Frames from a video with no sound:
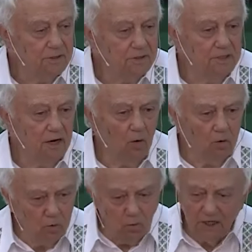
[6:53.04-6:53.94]
the
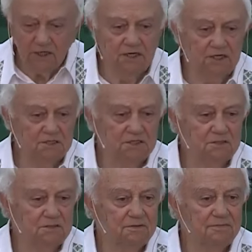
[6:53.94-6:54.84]
whole world is,
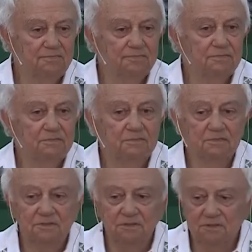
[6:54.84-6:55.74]

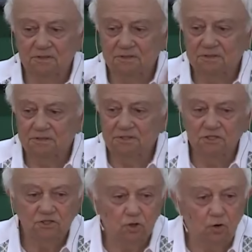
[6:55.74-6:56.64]
is
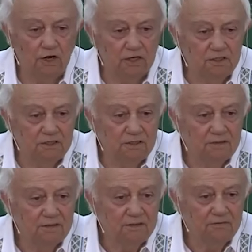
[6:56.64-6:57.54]
destroyed
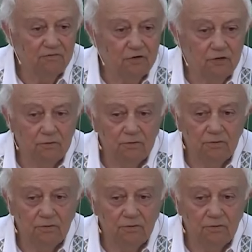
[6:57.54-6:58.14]
for you.